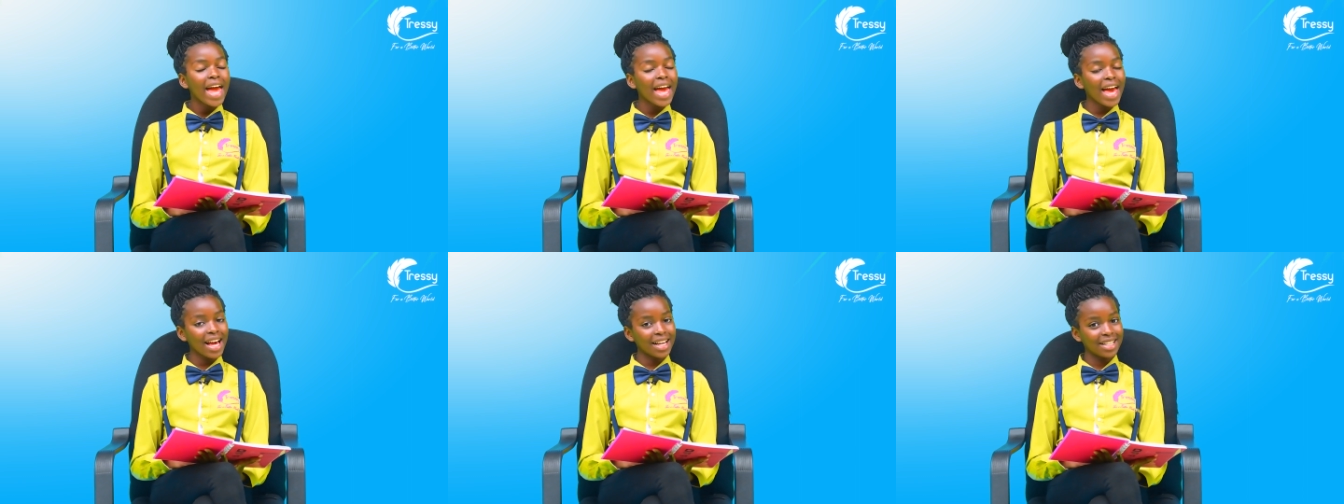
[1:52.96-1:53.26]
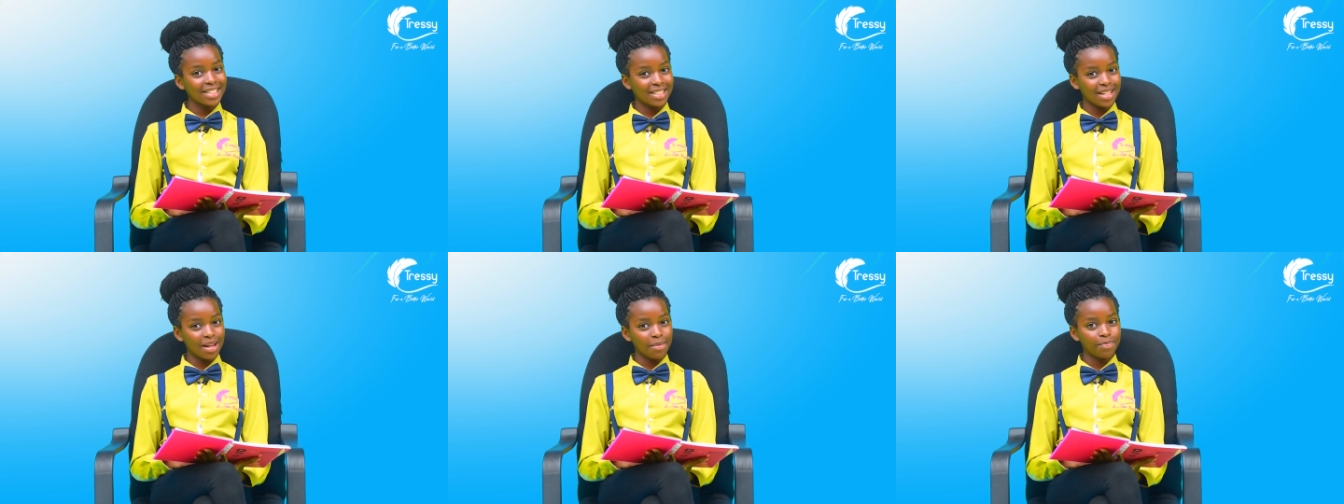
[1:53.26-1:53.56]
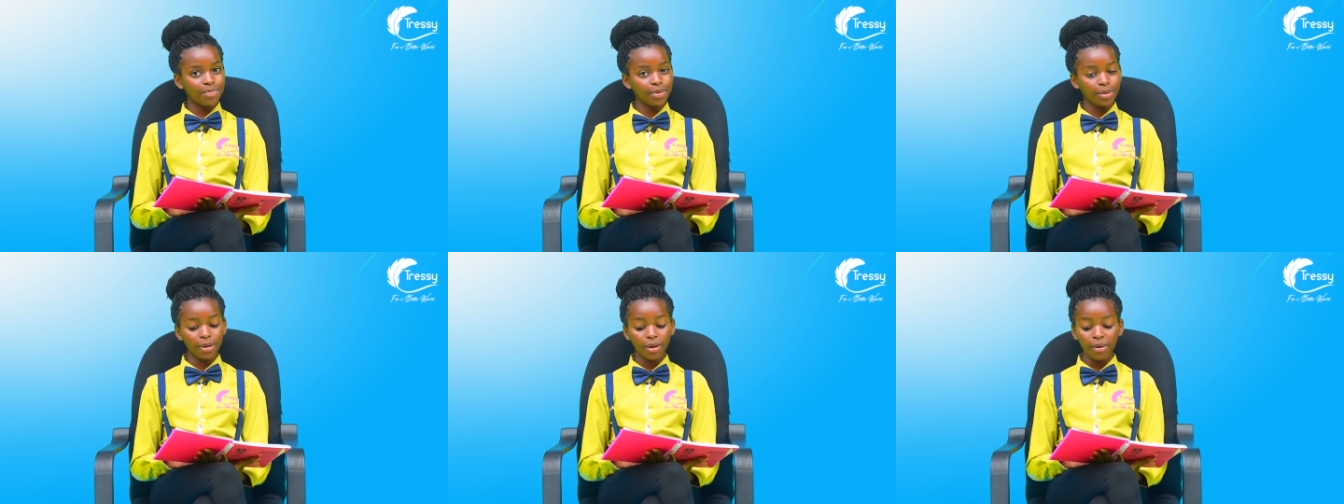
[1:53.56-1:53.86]

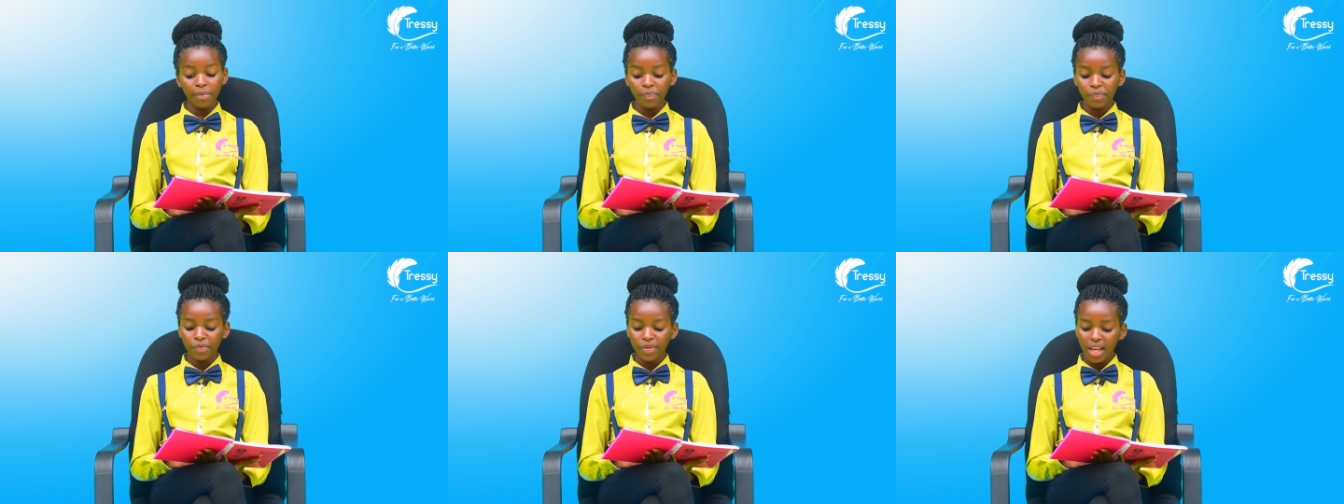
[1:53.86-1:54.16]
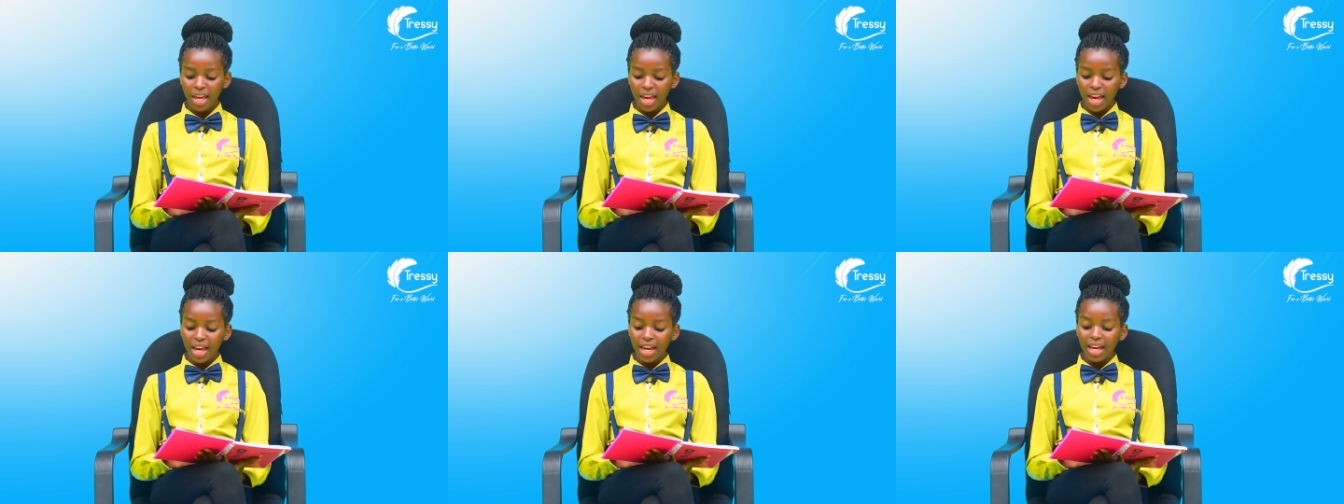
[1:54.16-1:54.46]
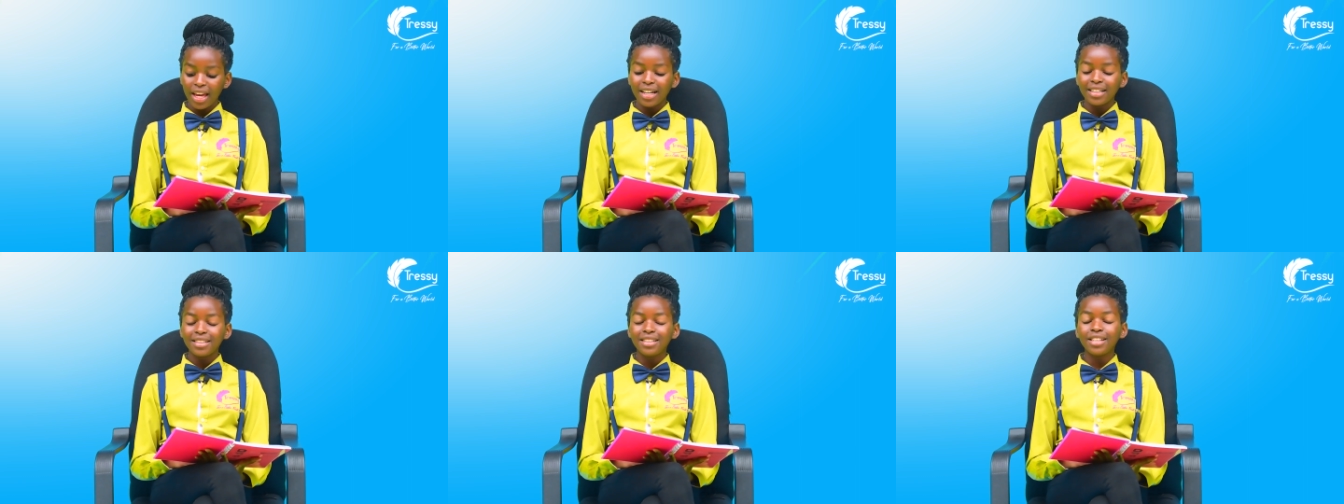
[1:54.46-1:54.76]
Example,
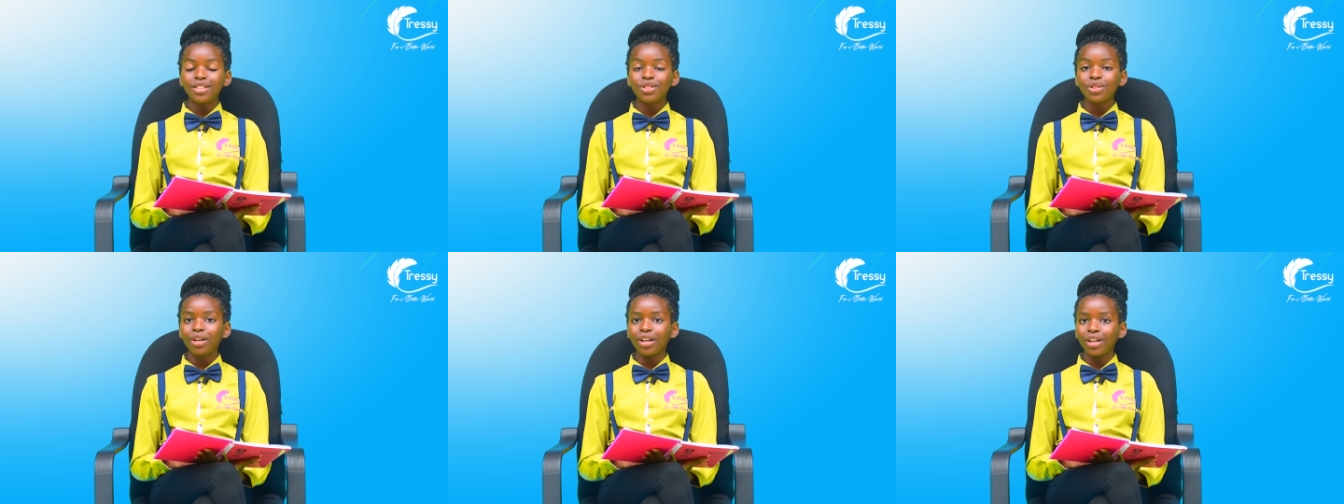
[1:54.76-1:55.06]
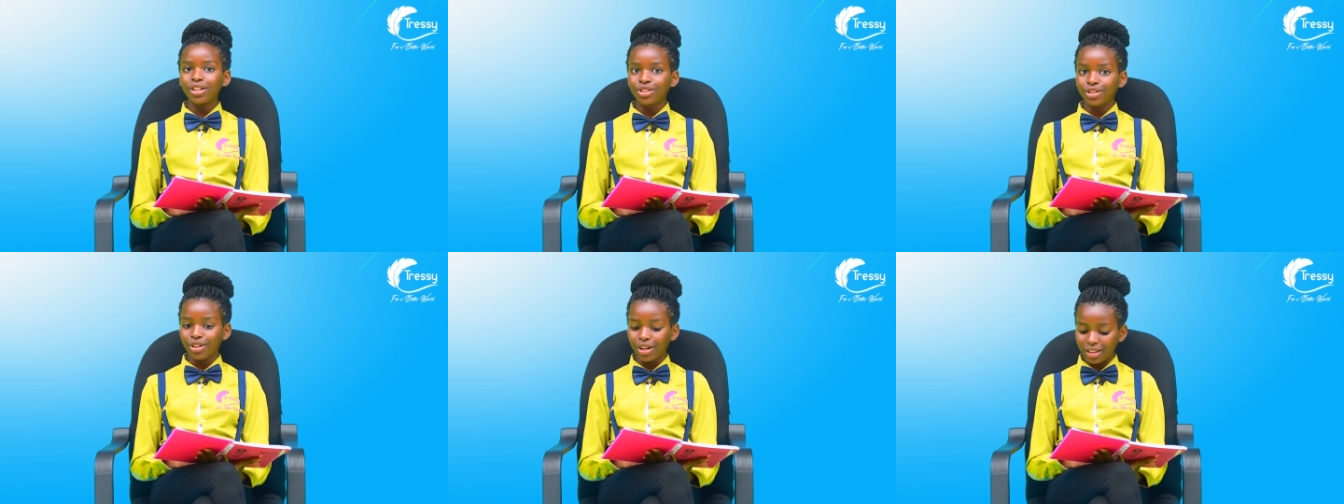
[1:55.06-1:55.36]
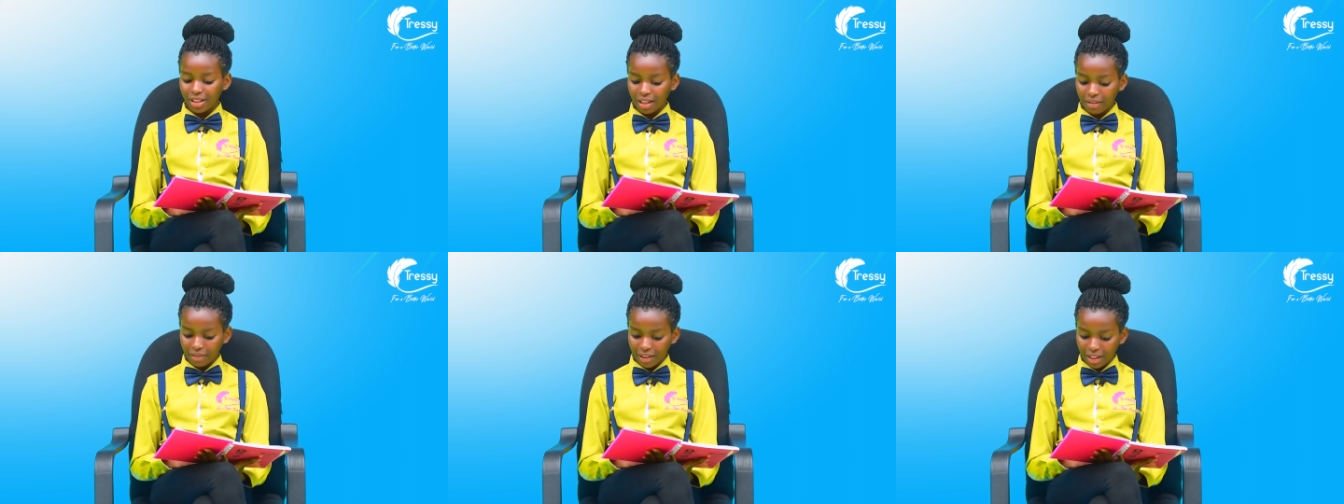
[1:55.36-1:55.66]
did you enjoy
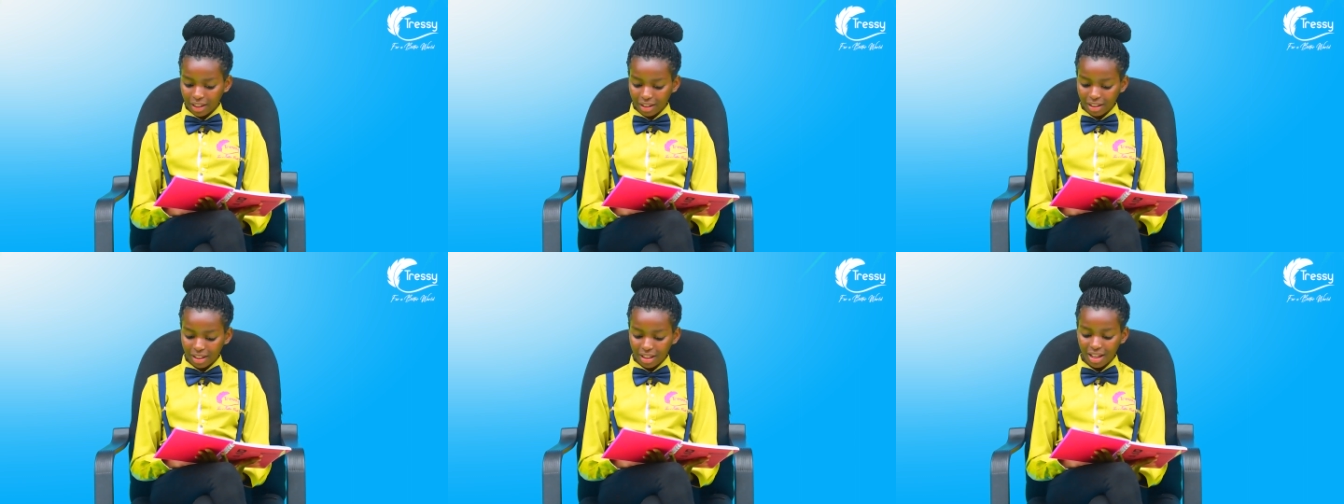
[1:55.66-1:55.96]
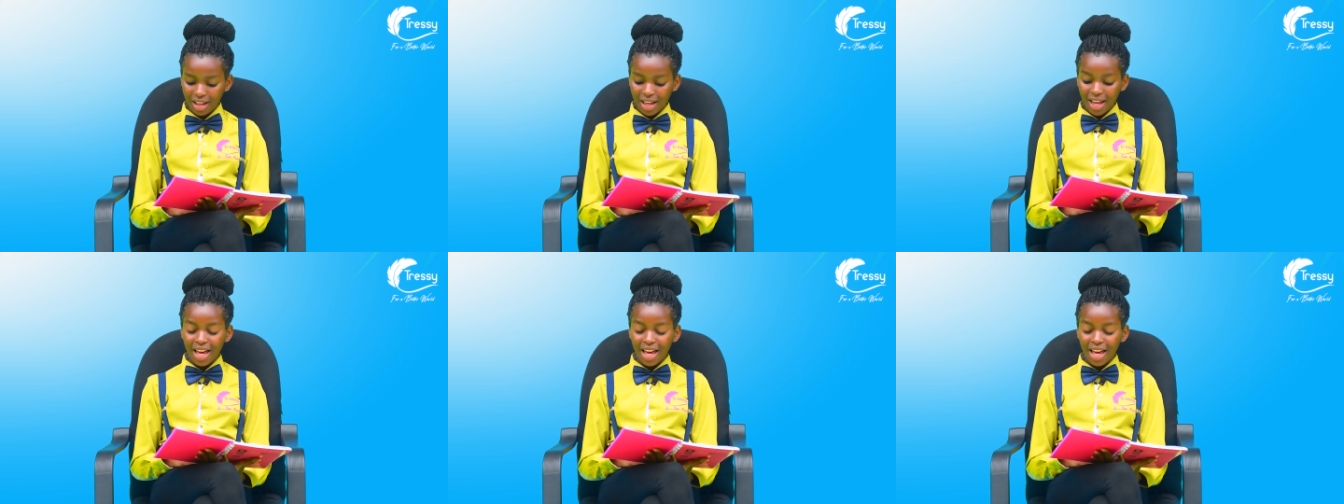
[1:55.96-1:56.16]
the meal?